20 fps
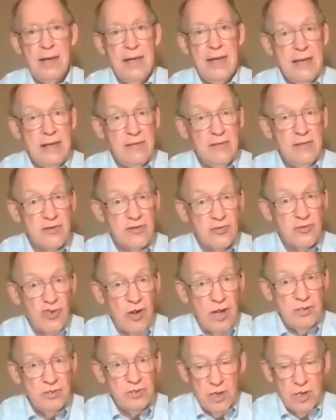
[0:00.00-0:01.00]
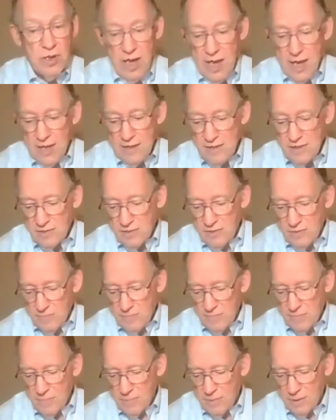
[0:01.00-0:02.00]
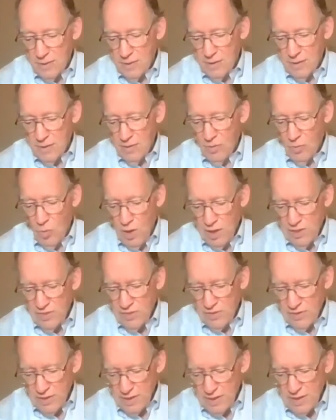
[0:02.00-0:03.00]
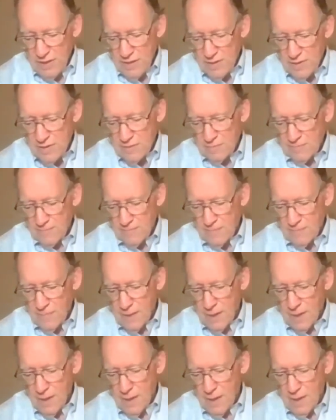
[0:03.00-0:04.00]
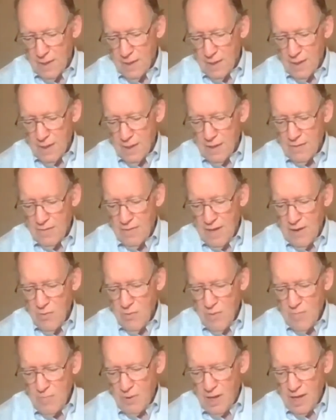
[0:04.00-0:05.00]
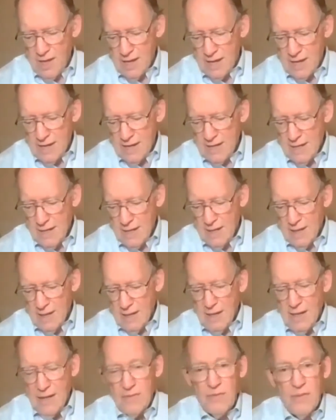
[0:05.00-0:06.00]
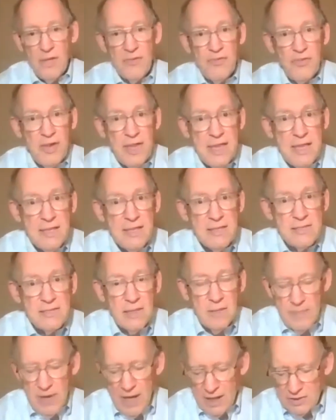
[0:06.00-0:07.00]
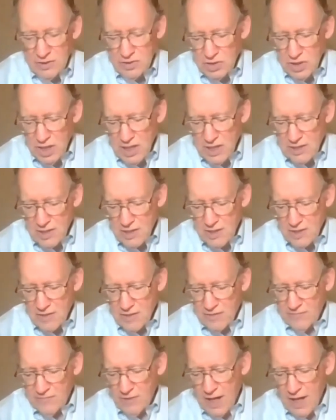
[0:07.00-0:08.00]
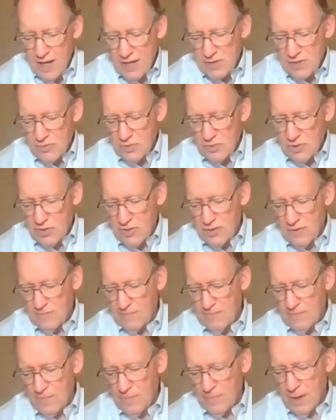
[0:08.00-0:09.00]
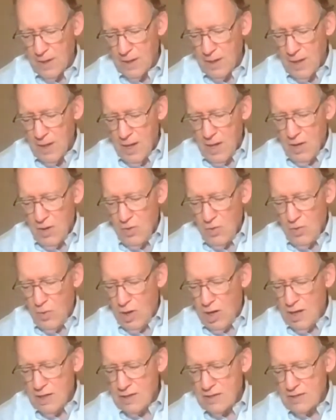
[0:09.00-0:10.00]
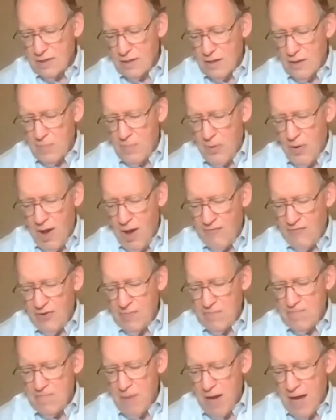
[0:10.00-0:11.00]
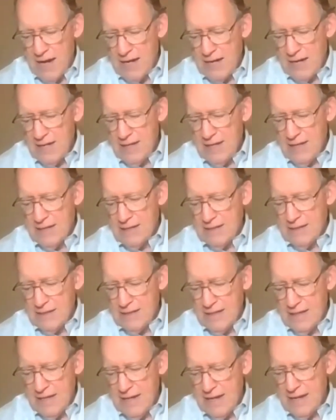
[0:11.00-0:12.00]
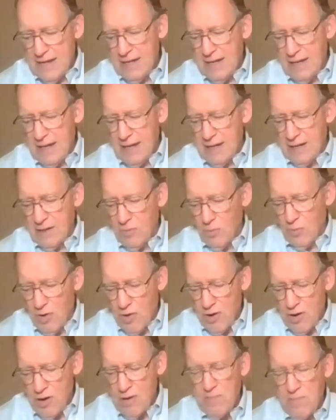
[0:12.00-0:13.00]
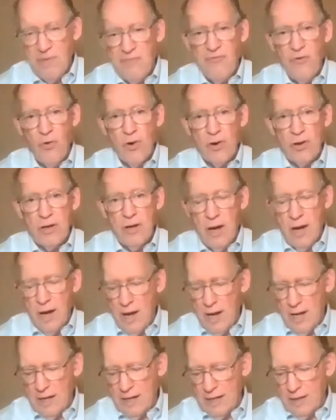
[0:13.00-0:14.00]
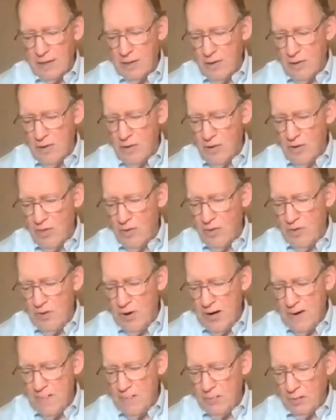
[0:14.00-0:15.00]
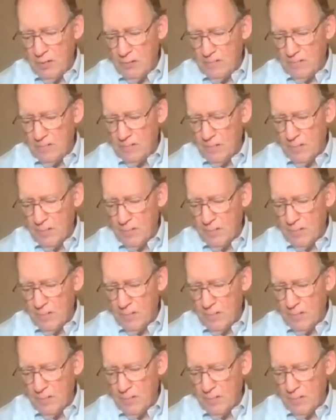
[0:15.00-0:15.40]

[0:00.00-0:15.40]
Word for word: He, the stranger, asked them, What things? They replied, The things about Jesus of Nazareth, who was a prophet mighty in deed and word before God and all the people